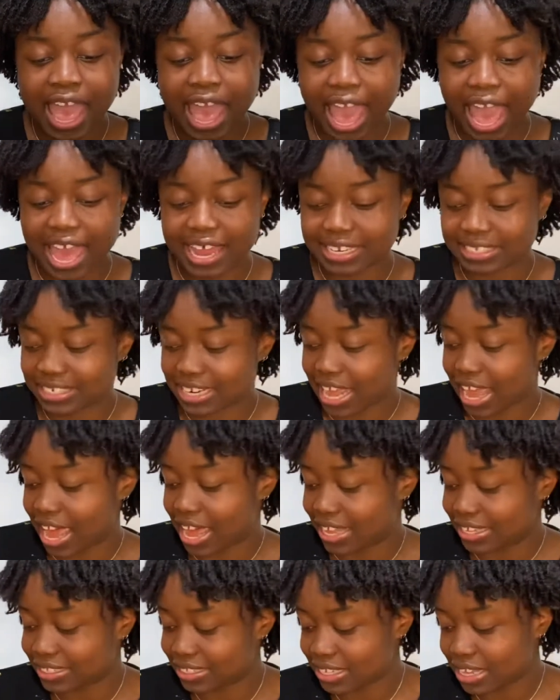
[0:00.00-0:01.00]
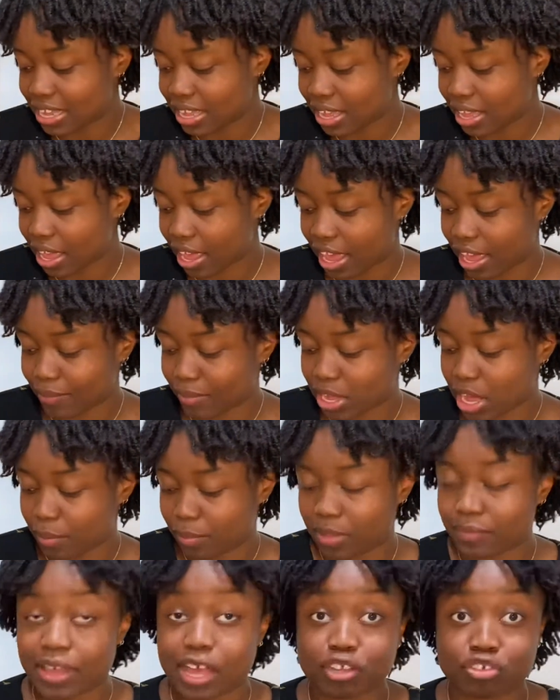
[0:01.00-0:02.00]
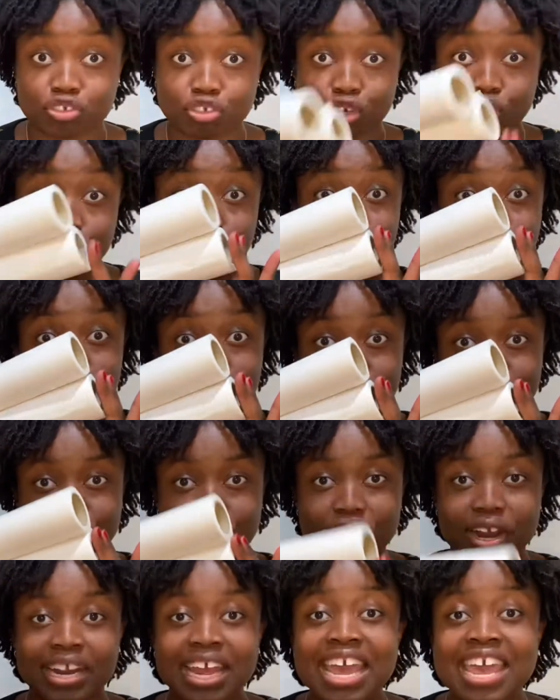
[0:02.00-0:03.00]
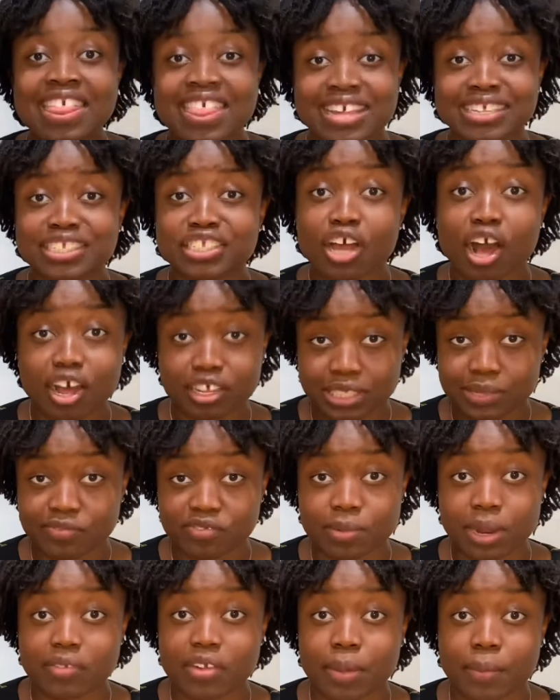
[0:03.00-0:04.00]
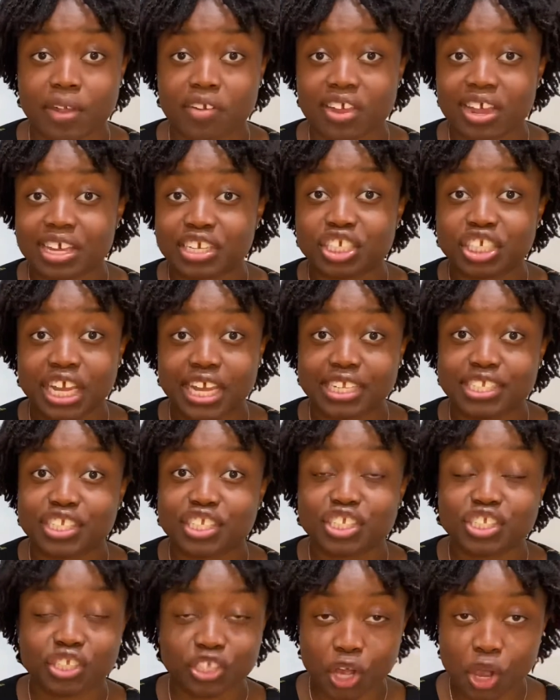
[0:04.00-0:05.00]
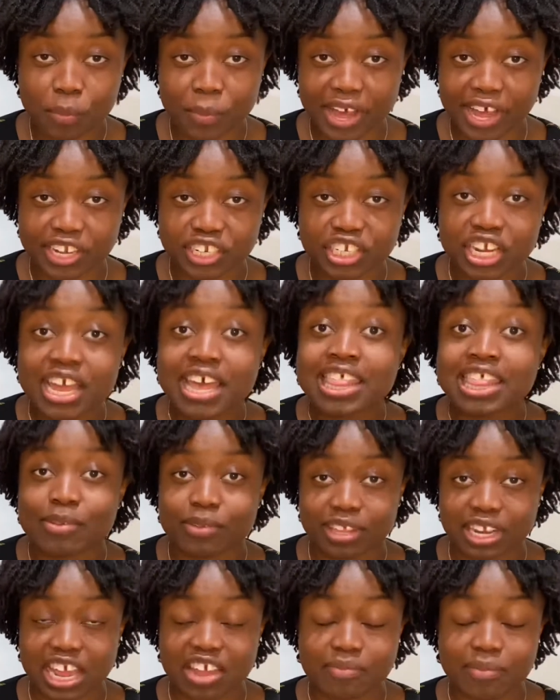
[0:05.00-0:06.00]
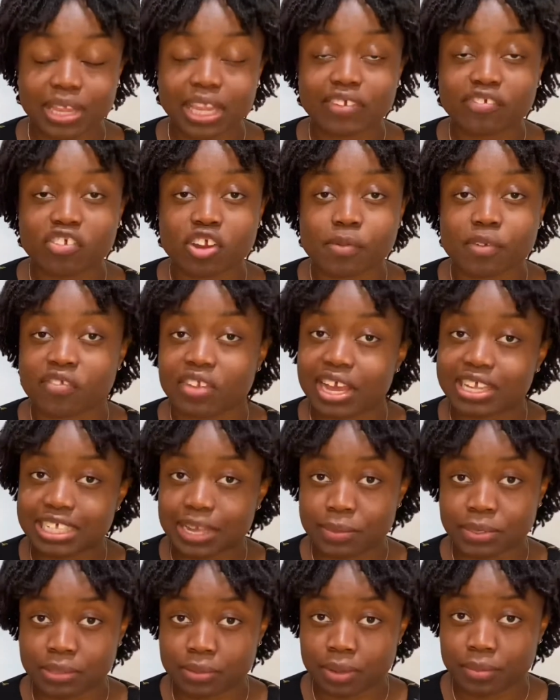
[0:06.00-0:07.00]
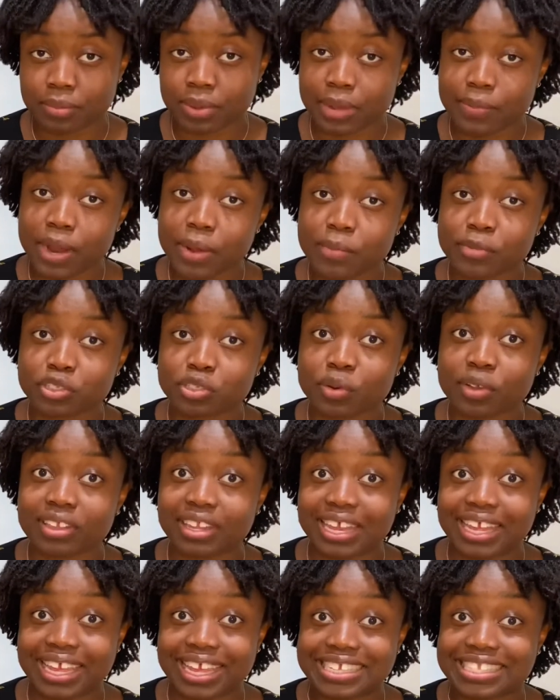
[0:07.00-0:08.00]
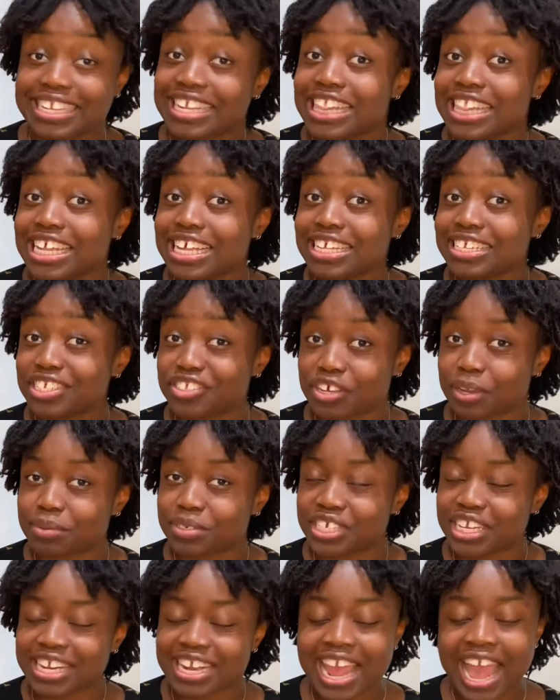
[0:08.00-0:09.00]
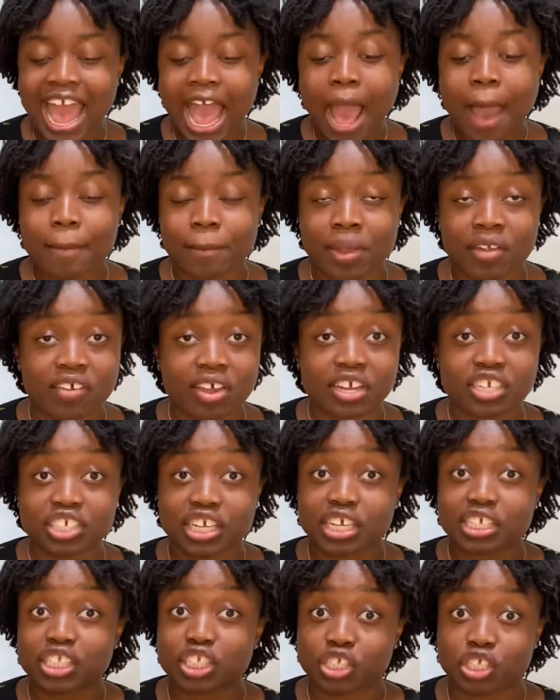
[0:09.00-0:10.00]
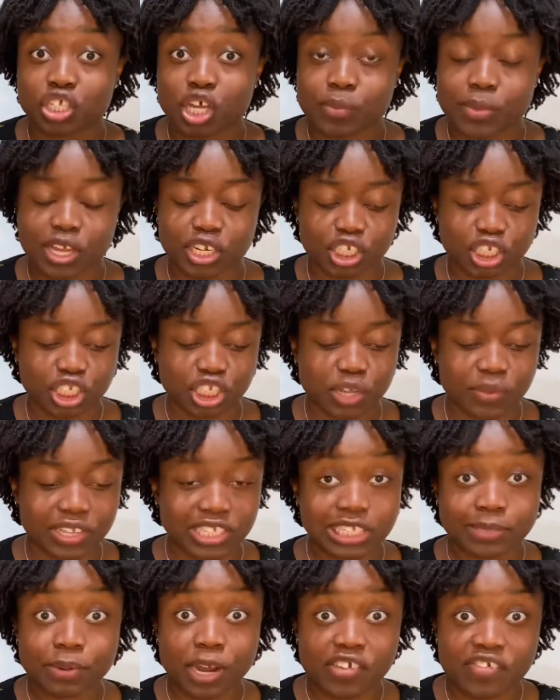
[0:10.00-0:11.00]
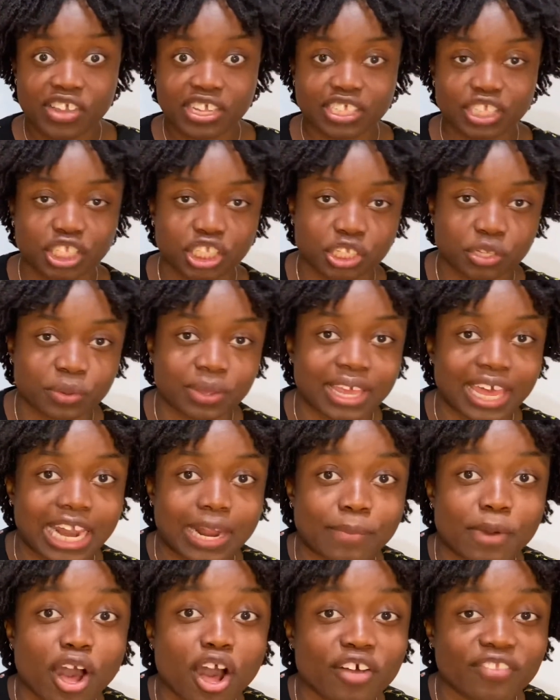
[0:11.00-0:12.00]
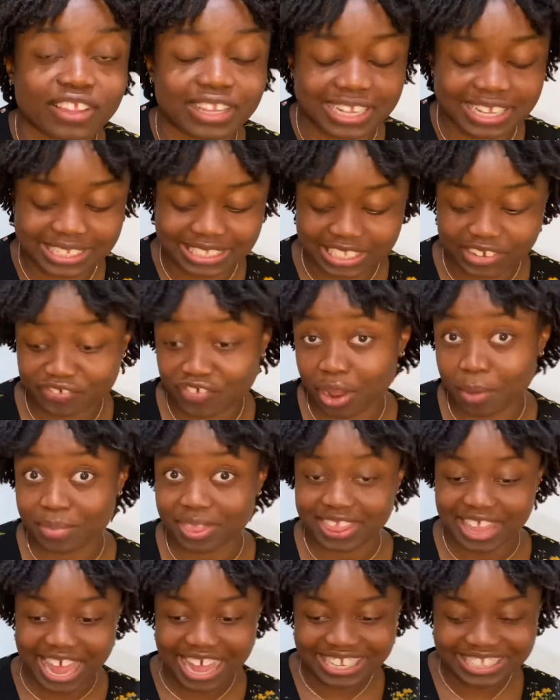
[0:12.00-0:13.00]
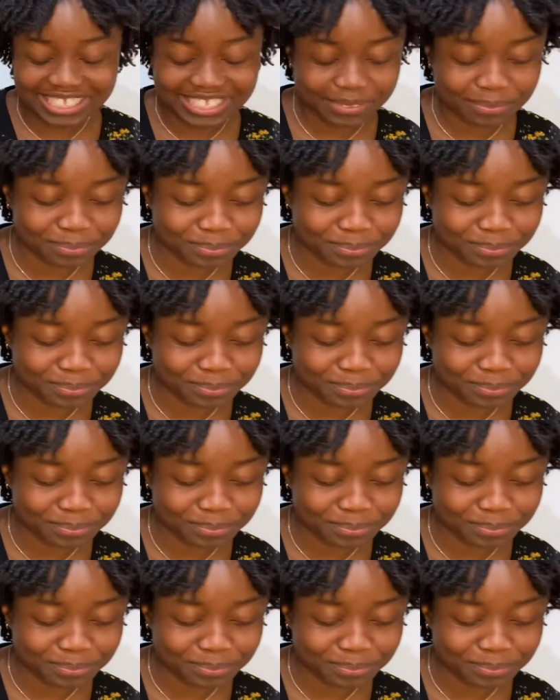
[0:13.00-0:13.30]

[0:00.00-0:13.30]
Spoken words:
and I have a couple of extra rolls for it. This is awesome for my rug. My rug sheds so much. The one that I have in my living room, if you guys haven't seen my apartment tour, the link is in the description. My rug sheds so much, so this is perfect to get all the lint from that.